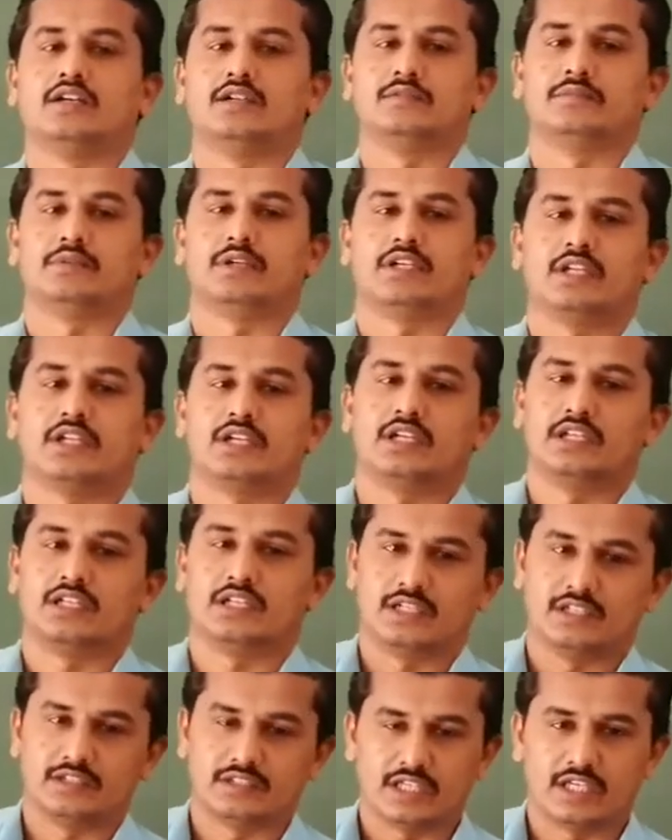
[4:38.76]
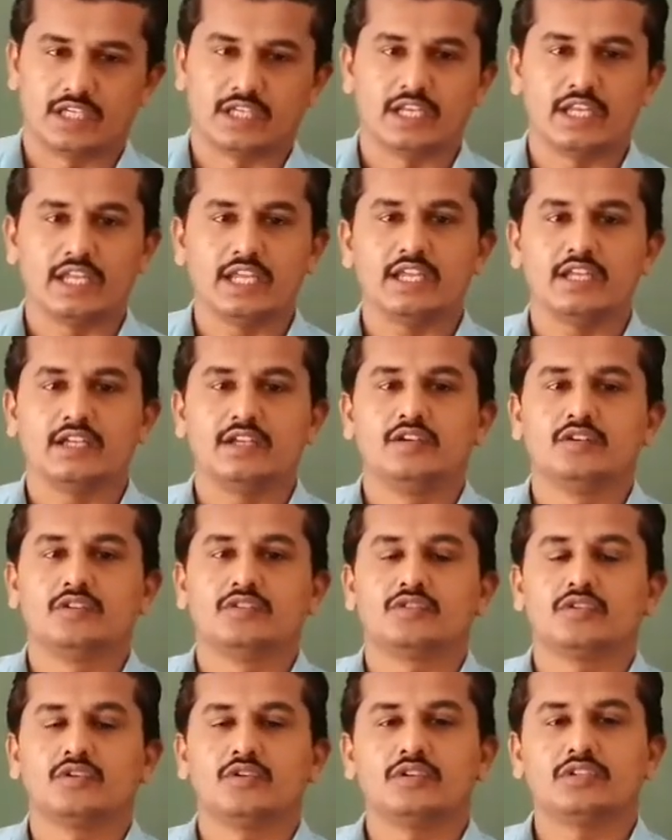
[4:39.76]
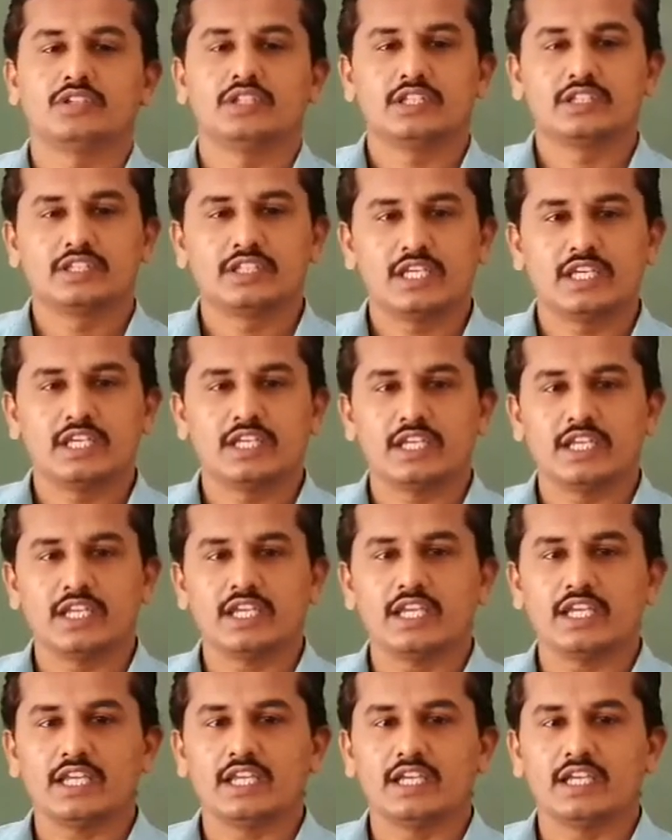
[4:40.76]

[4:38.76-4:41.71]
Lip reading: particular theory. So, the theory